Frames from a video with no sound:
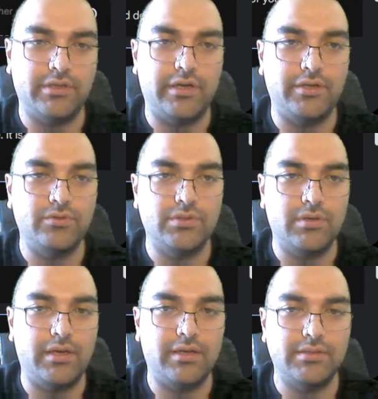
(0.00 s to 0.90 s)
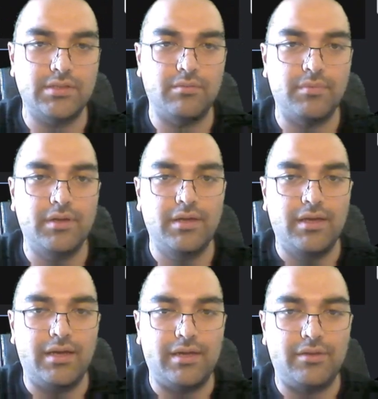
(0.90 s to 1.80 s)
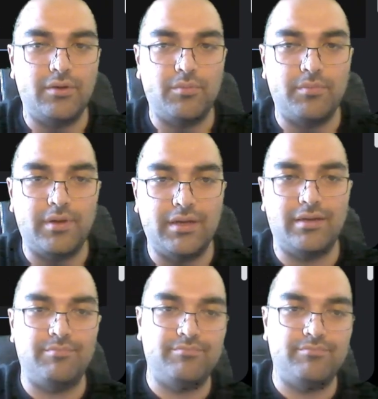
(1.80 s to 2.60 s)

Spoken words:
I use some, I don't know,